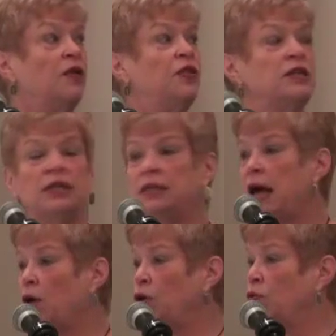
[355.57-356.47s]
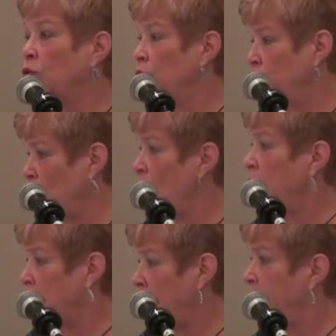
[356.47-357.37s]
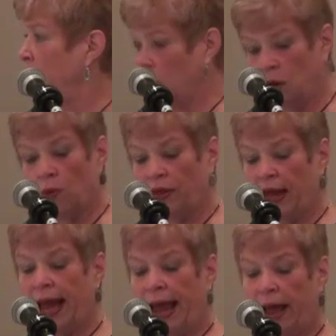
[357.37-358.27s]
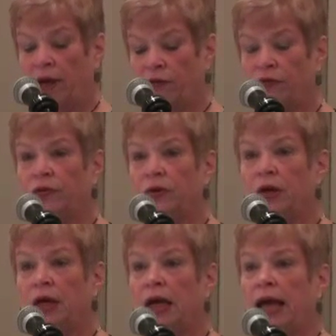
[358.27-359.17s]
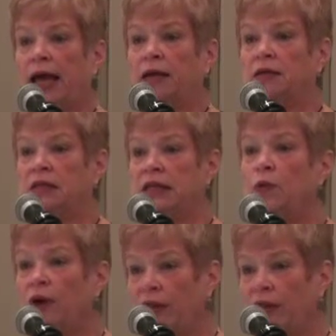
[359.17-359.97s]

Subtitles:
This is how you go online and look at what they have and see